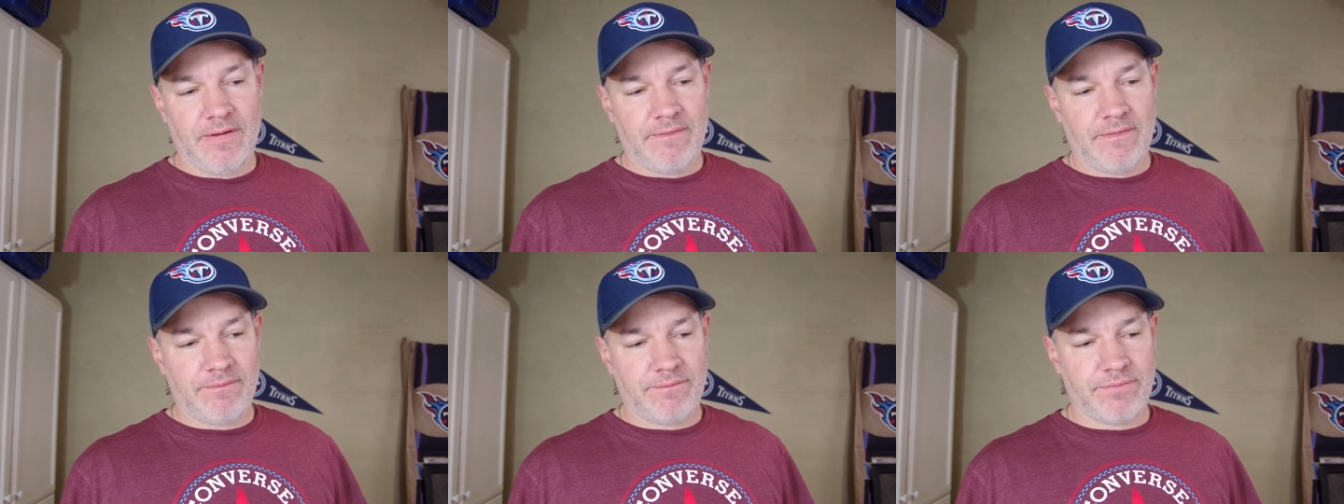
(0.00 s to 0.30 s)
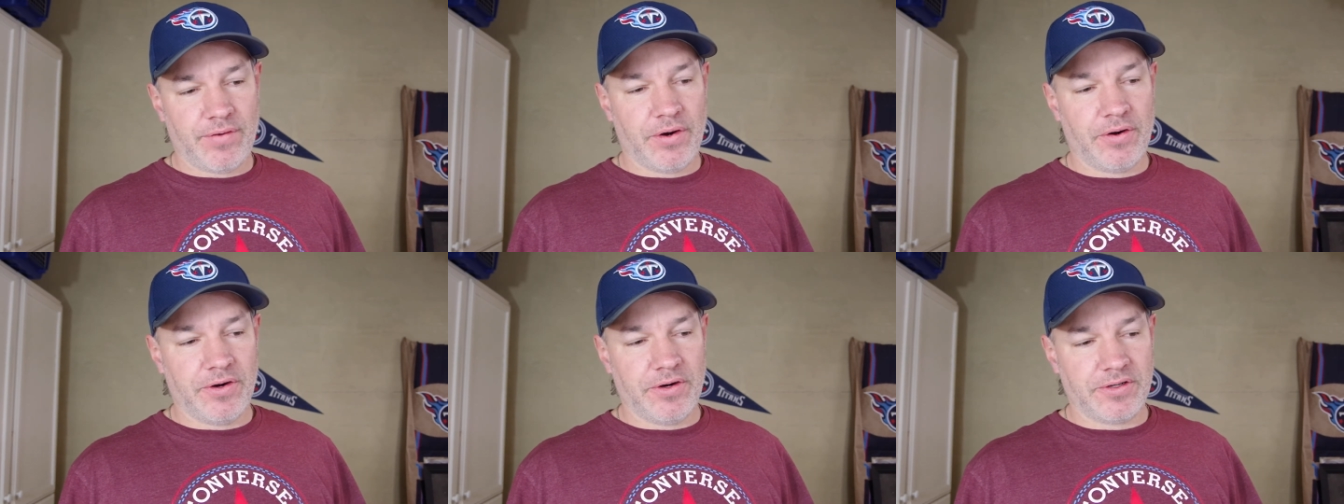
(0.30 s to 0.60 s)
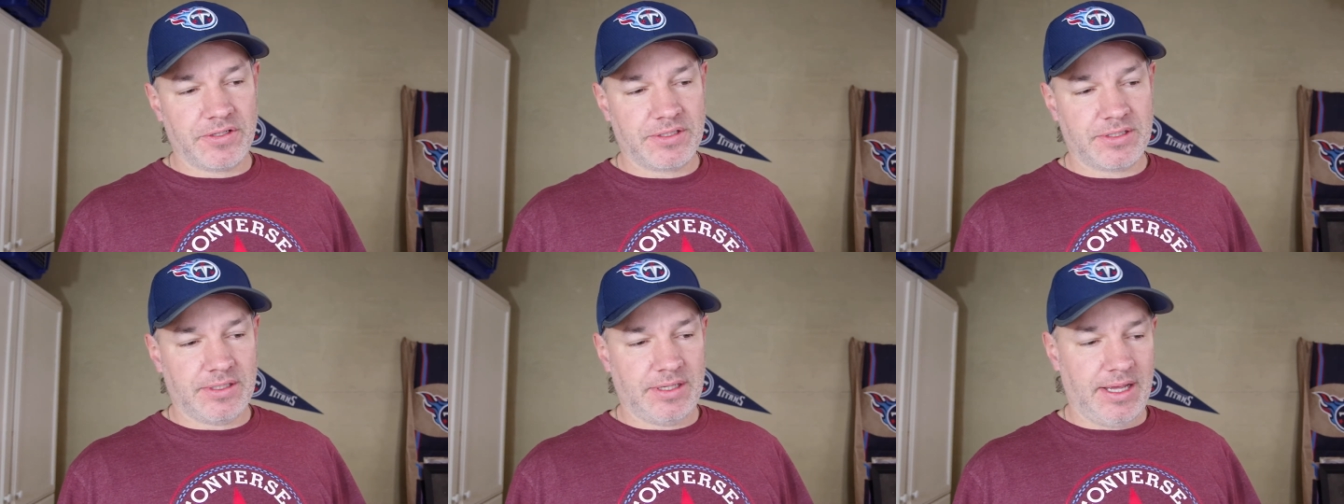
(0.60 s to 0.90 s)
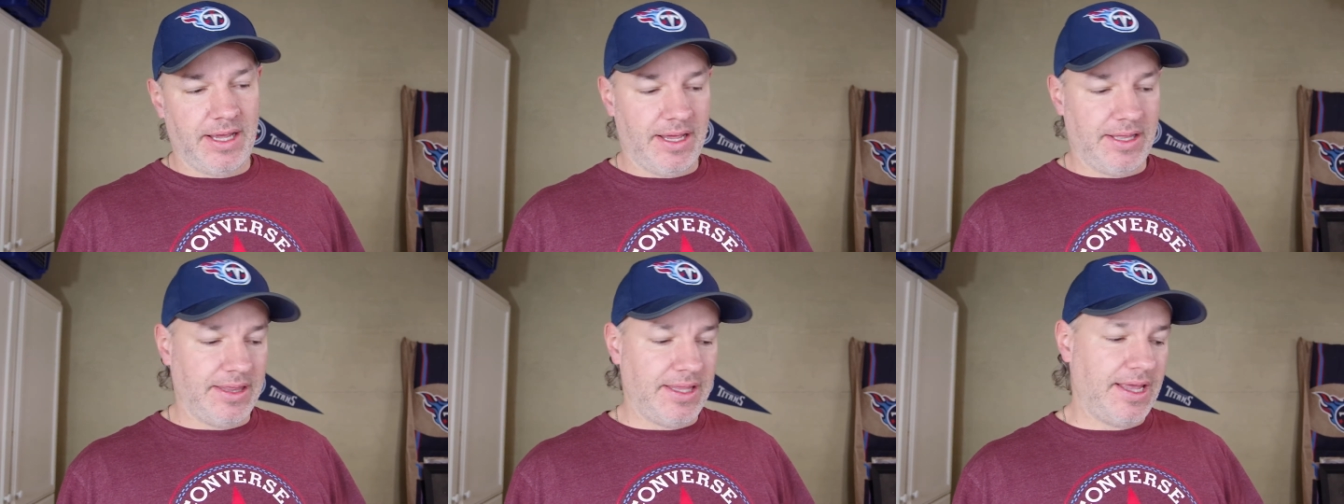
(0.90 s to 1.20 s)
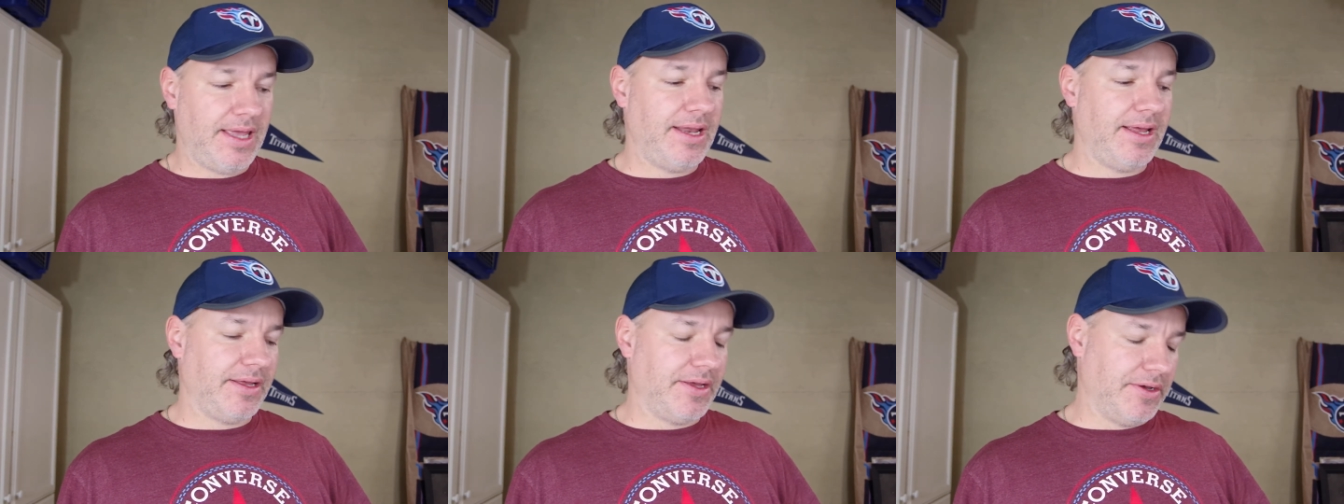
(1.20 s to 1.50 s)
first, and
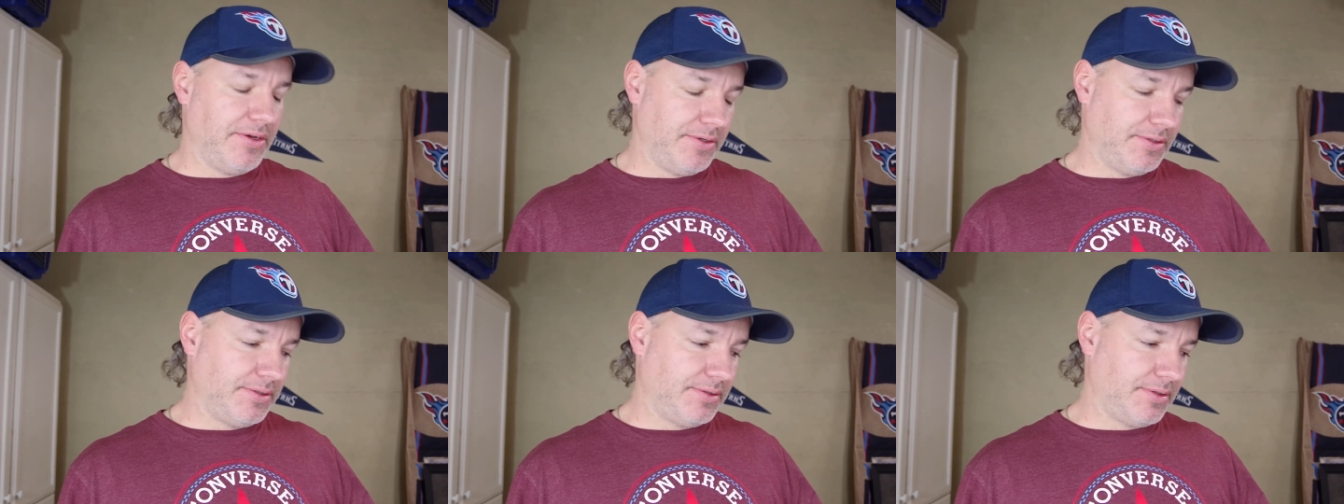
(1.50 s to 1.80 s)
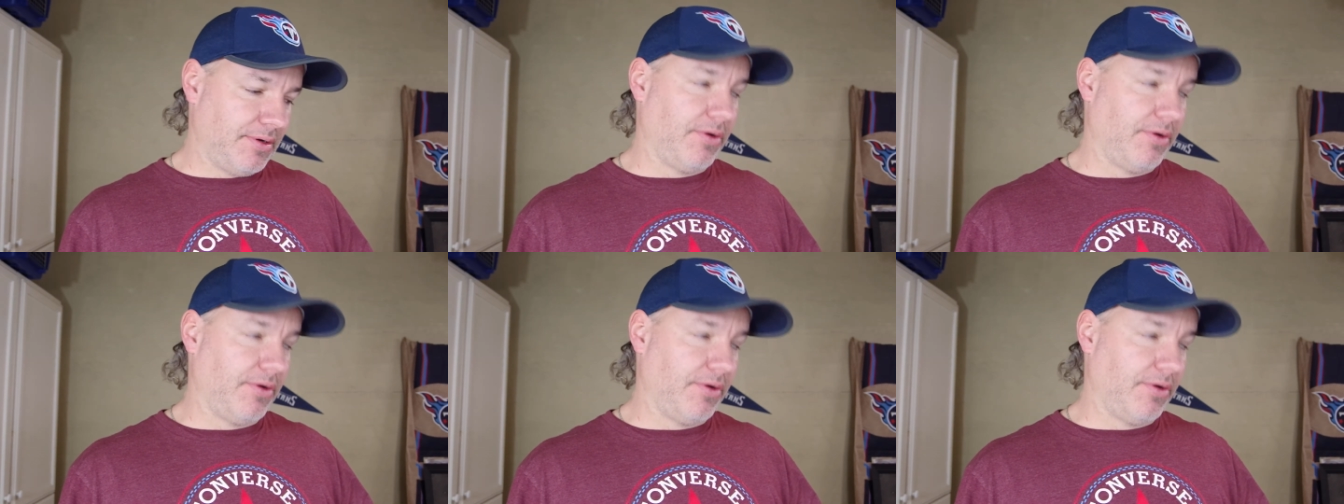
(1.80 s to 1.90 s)
then it goes,